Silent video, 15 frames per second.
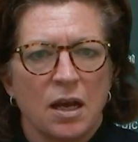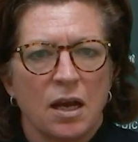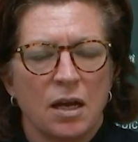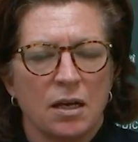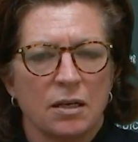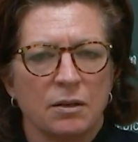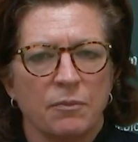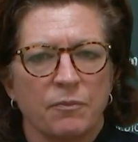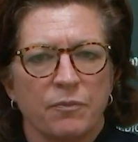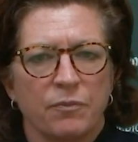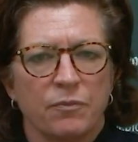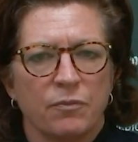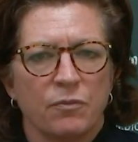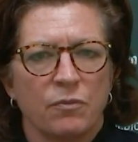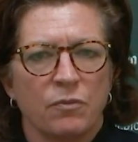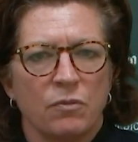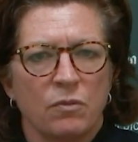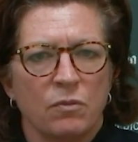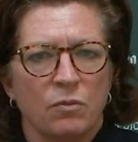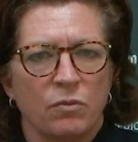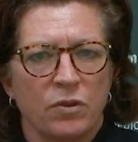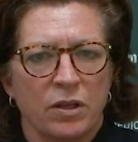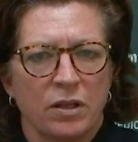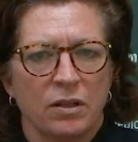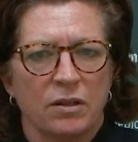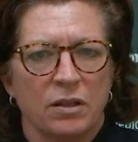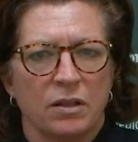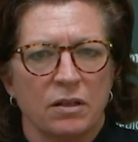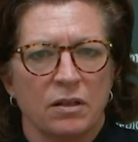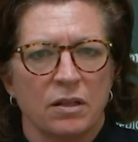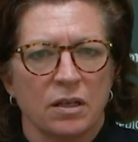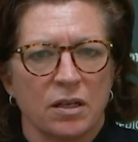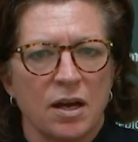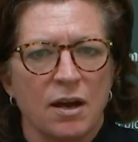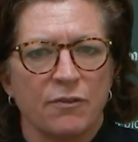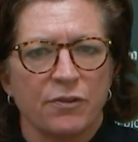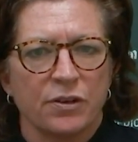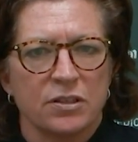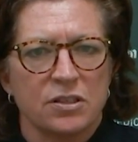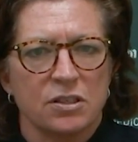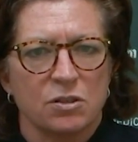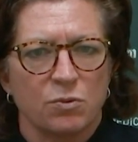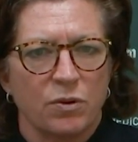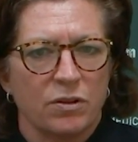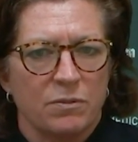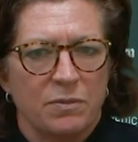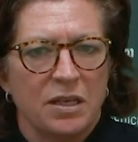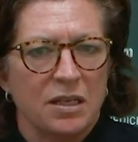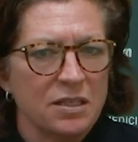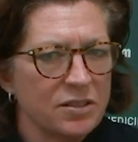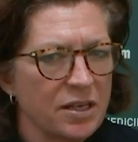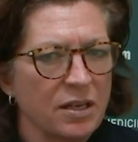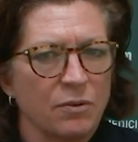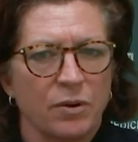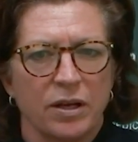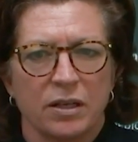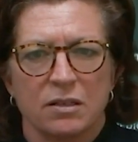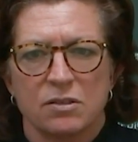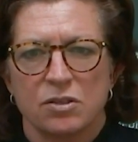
the conference is where the meat is anyway.